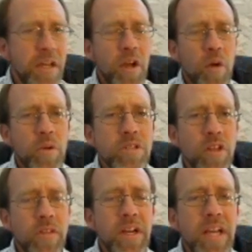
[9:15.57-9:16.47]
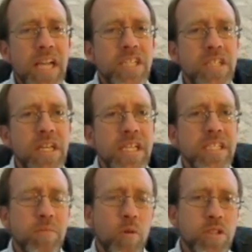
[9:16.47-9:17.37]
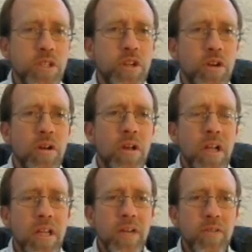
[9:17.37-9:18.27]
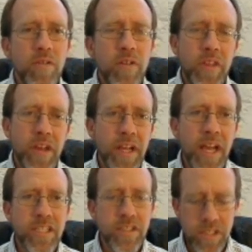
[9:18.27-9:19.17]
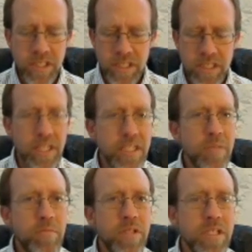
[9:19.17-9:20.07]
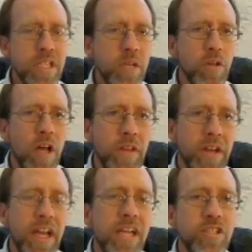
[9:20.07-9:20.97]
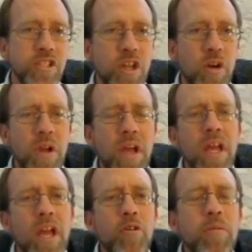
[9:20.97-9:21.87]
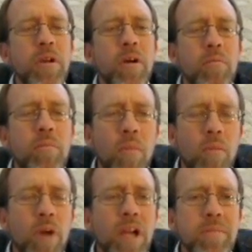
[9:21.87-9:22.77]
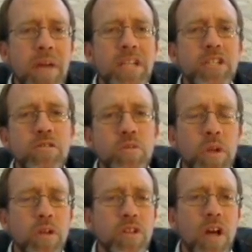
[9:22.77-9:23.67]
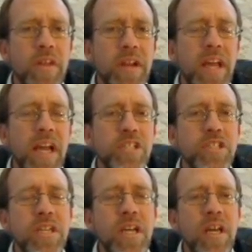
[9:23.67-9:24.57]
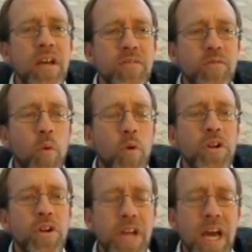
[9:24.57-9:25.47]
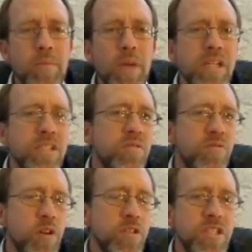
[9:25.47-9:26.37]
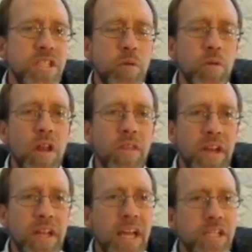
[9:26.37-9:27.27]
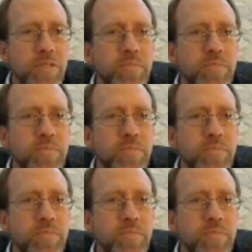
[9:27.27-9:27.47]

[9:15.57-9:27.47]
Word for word: Windows authentication is a more secure level of authentication than, than, than SQL authentication. So it would be recommended to use Windows authentication for your database versus SQL authentication.